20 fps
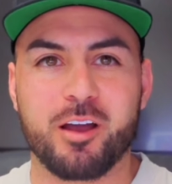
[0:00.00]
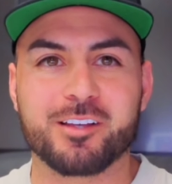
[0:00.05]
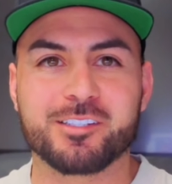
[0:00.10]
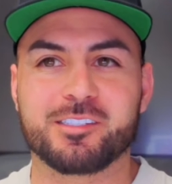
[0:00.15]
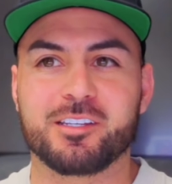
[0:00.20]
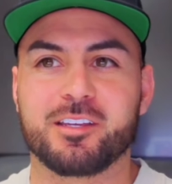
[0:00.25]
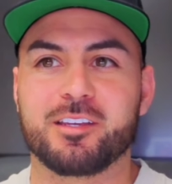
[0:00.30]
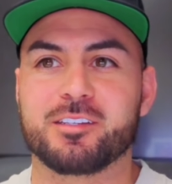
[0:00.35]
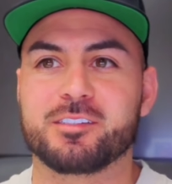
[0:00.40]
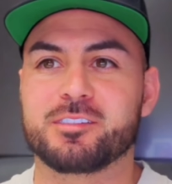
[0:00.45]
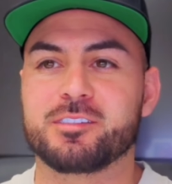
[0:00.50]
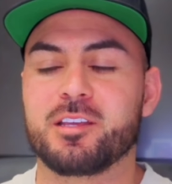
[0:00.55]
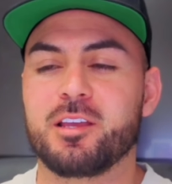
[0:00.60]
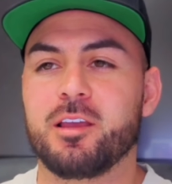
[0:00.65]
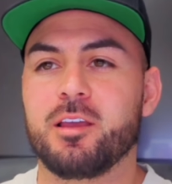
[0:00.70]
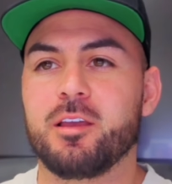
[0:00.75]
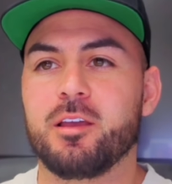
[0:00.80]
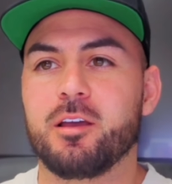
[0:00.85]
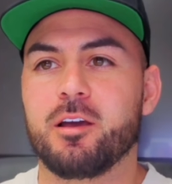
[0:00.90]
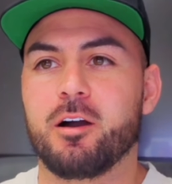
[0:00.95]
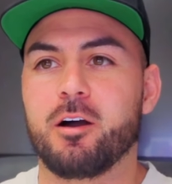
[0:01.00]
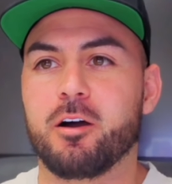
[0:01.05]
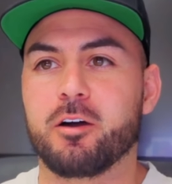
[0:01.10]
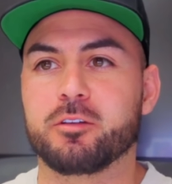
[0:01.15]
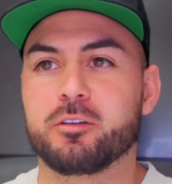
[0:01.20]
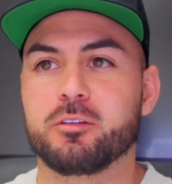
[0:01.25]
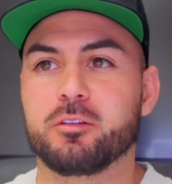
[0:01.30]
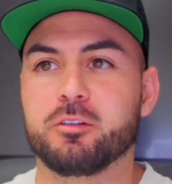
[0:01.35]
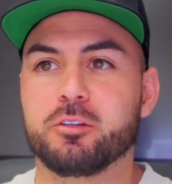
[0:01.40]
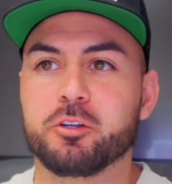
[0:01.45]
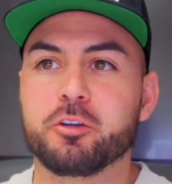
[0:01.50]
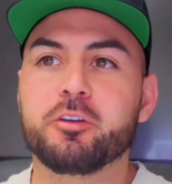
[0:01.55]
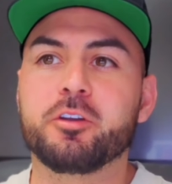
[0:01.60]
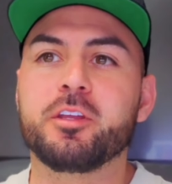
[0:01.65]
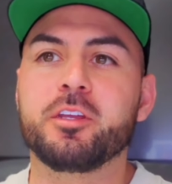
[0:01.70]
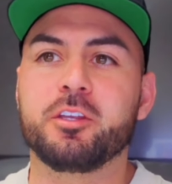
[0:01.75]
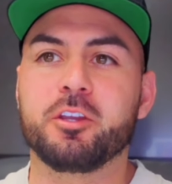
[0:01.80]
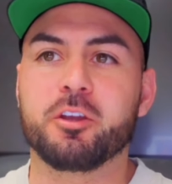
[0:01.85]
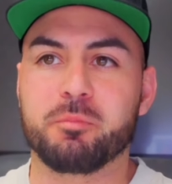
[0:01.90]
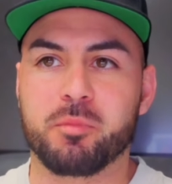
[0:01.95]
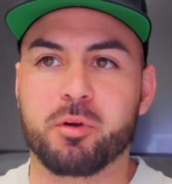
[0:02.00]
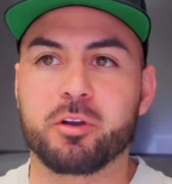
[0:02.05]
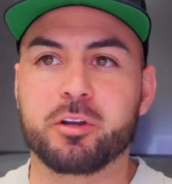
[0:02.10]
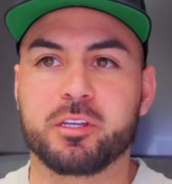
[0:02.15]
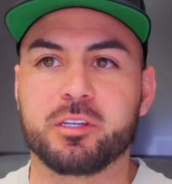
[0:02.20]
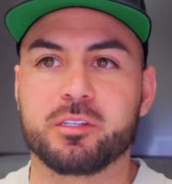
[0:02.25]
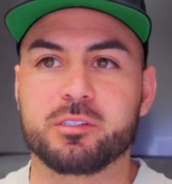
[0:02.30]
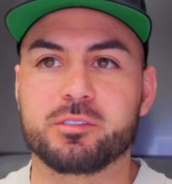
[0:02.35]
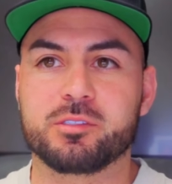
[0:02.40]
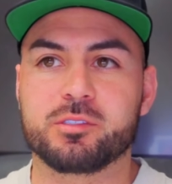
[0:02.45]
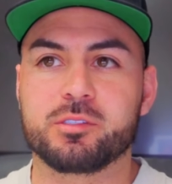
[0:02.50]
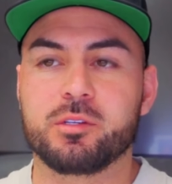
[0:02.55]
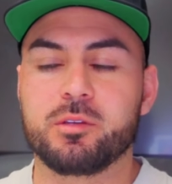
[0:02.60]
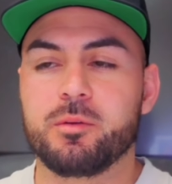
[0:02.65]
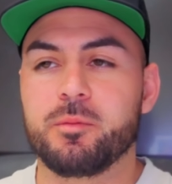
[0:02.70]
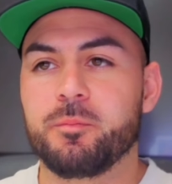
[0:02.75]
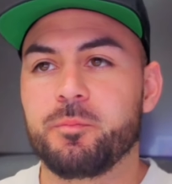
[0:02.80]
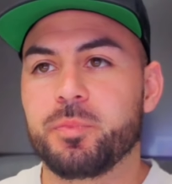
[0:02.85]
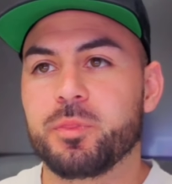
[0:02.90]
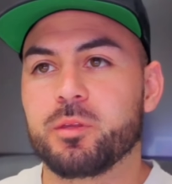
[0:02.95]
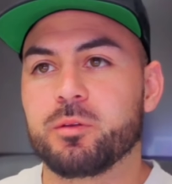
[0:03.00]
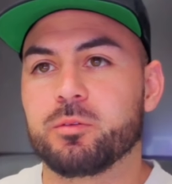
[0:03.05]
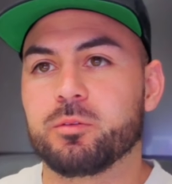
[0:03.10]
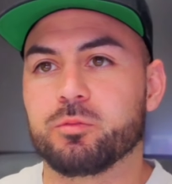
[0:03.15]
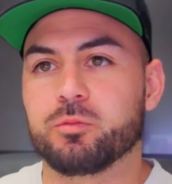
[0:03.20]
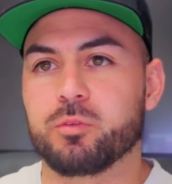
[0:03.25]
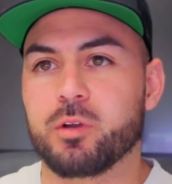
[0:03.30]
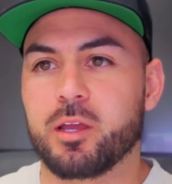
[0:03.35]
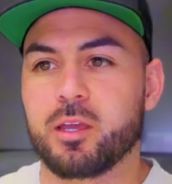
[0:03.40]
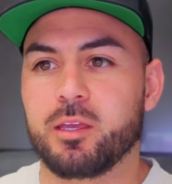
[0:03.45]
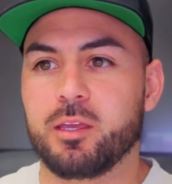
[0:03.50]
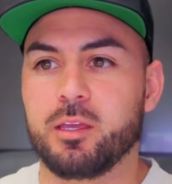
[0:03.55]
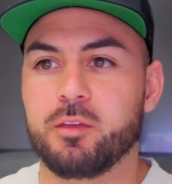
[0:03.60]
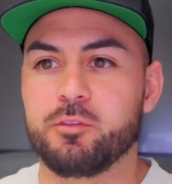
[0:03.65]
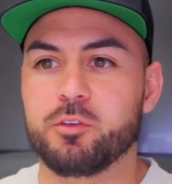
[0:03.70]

process on learning your markets, right?